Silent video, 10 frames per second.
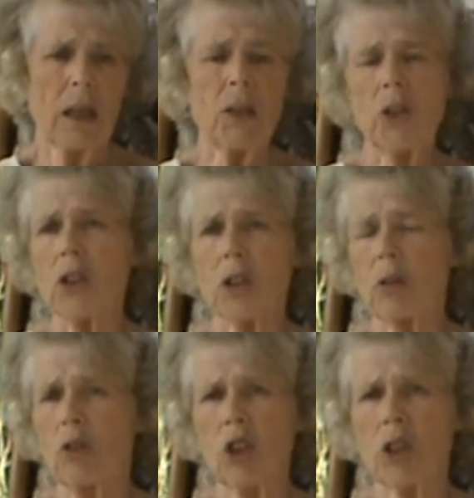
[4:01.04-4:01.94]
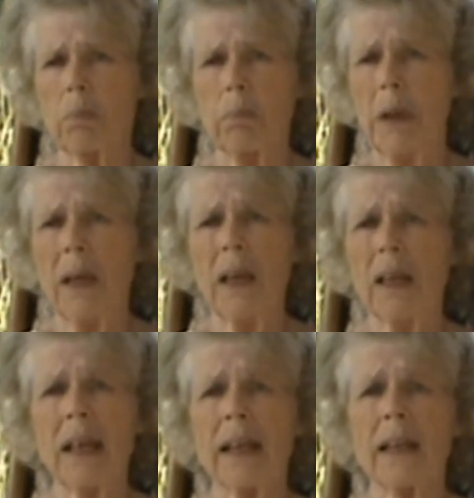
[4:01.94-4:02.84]
is just
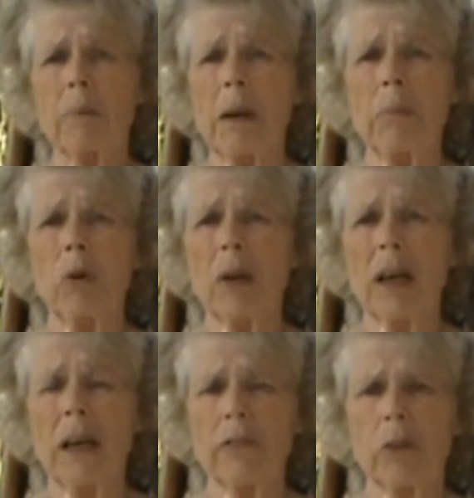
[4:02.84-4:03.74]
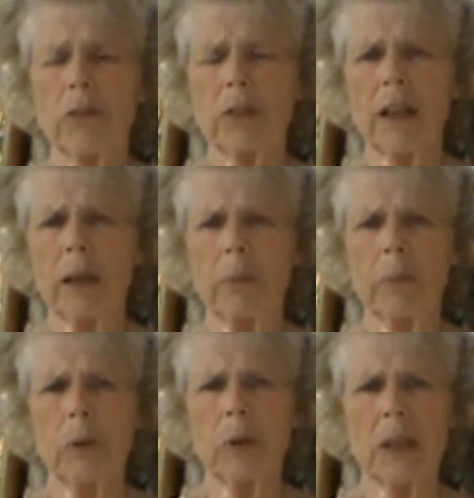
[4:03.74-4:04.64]
being that little bit more careful for a
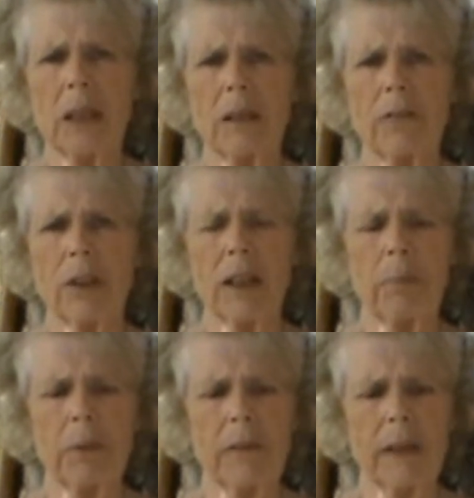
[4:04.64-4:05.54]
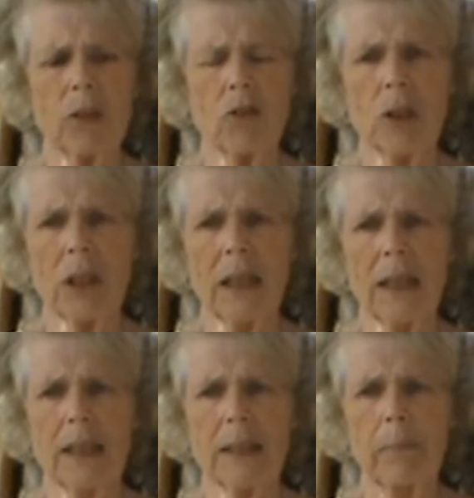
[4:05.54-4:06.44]
couple of extra
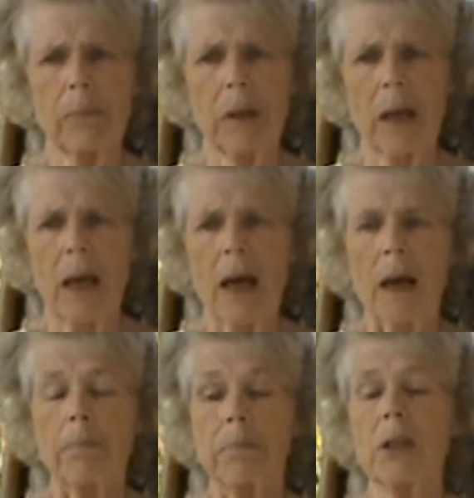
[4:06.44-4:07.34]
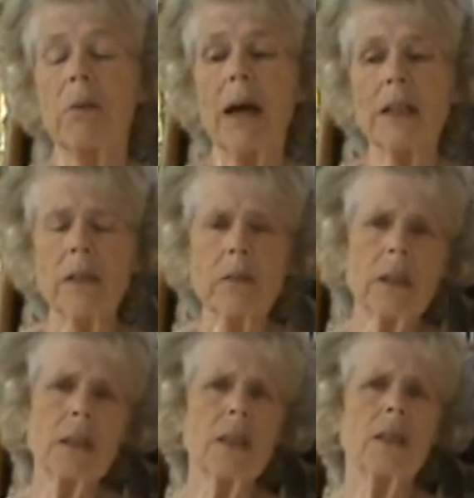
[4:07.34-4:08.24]
days. So I don't
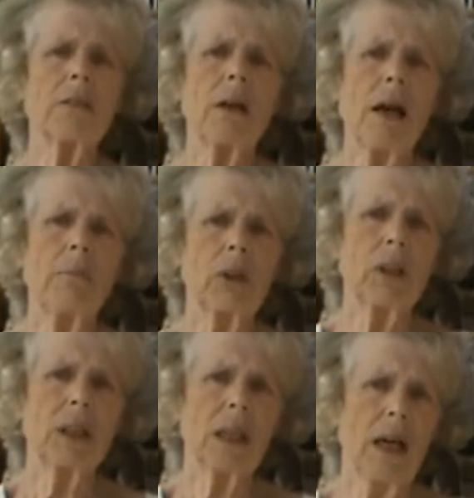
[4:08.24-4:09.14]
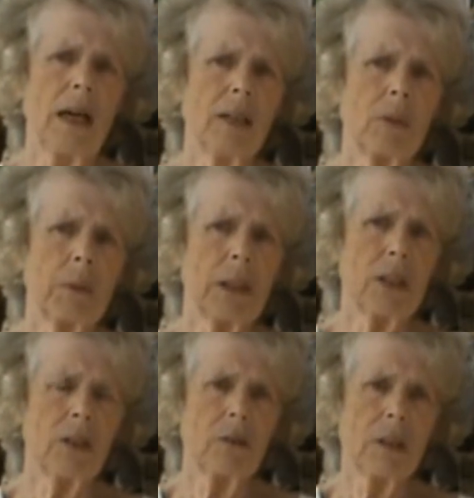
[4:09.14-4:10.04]
consider I'm on a diet, but
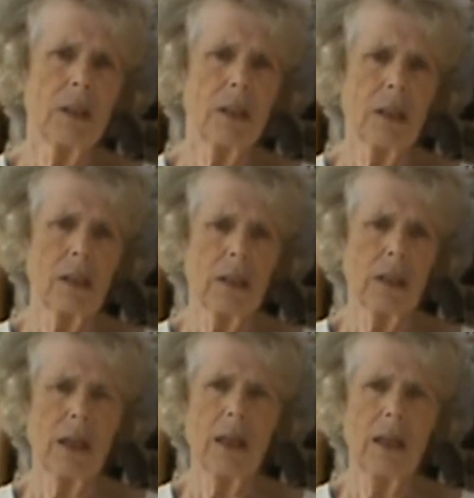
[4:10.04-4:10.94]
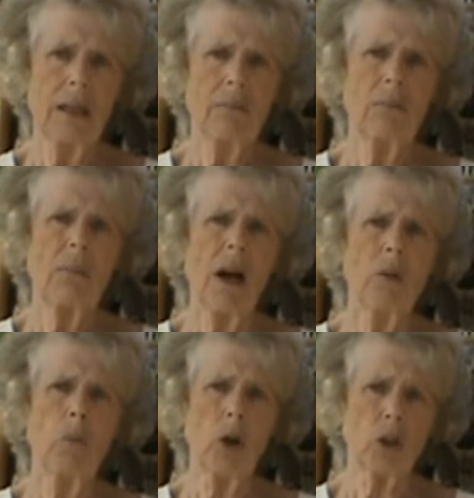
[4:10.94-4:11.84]
I do consider that I
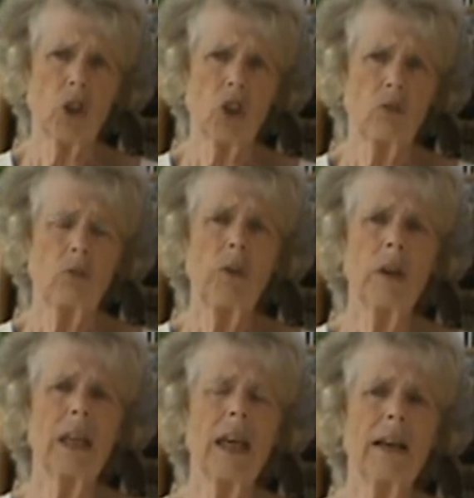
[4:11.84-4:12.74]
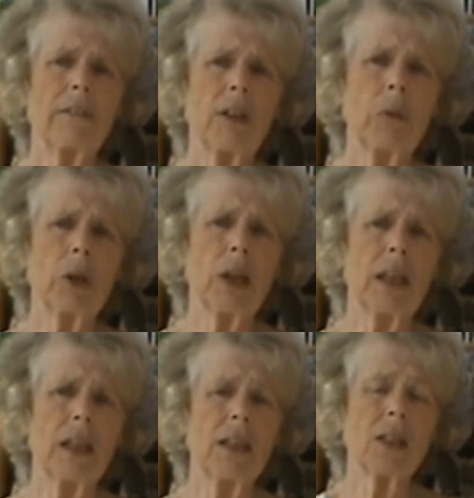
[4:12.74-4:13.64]
watch very carefully what
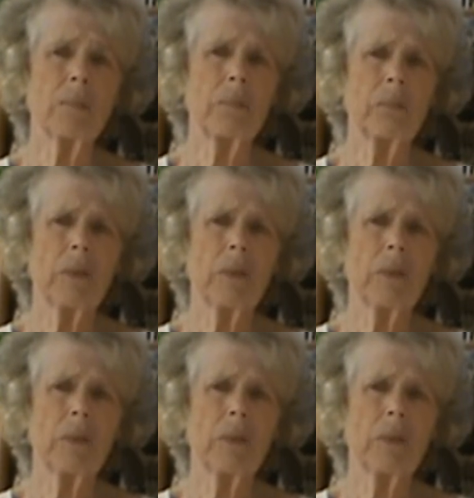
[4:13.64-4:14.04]
I eat.